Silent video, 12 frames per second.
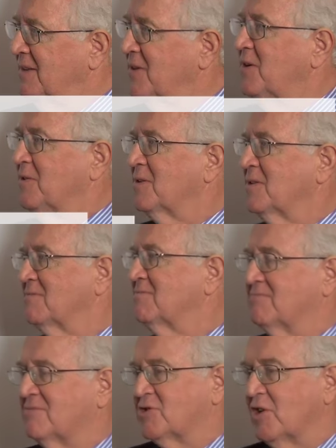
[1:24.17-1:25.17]
that you can
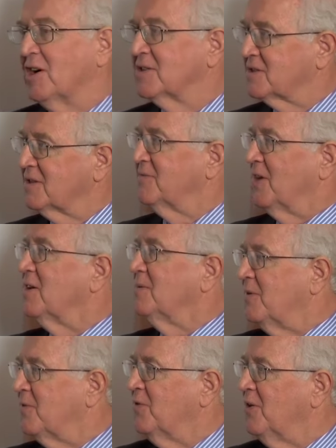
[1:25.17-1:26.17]
trust, they've done it
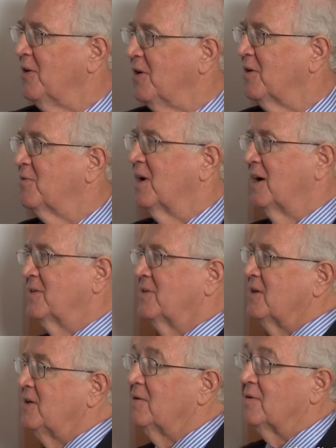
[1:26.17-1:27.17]
before, rather than
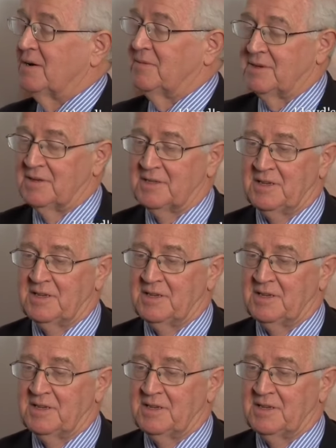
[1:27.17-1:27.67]
the newcomers.